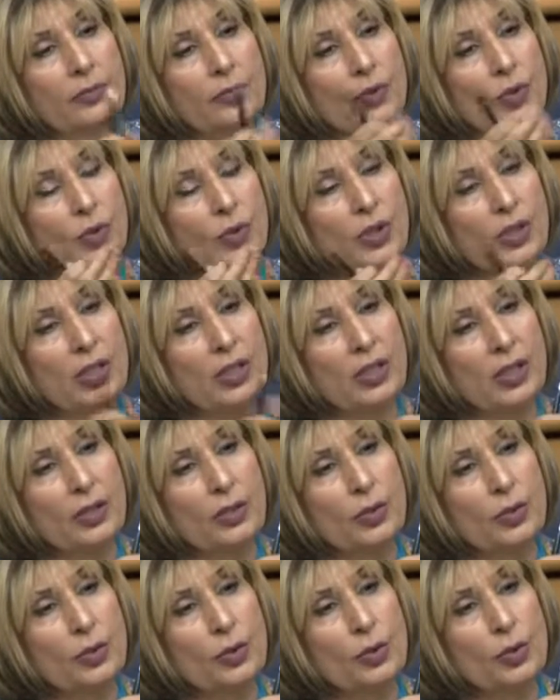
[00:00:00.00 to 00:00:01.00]
do you think that
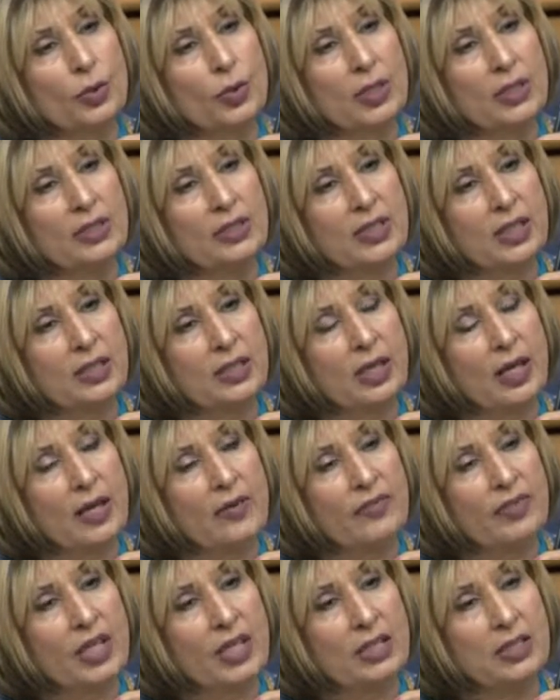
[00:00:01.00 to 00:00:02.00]
U.S. and
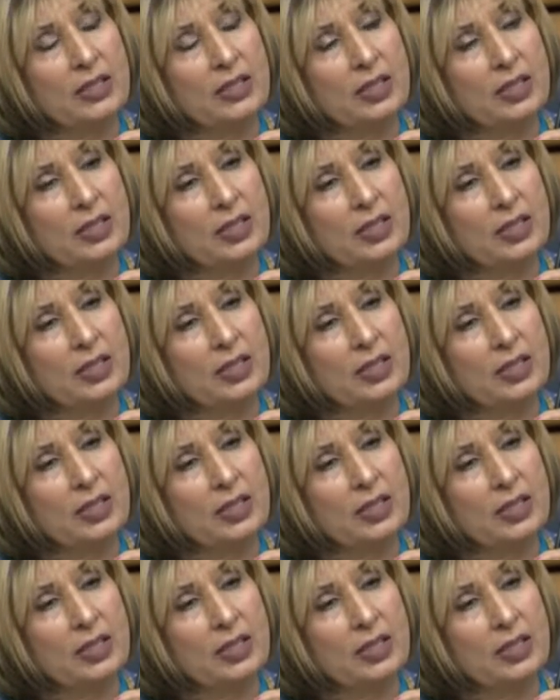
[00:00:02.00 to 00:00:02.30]
Afghanistan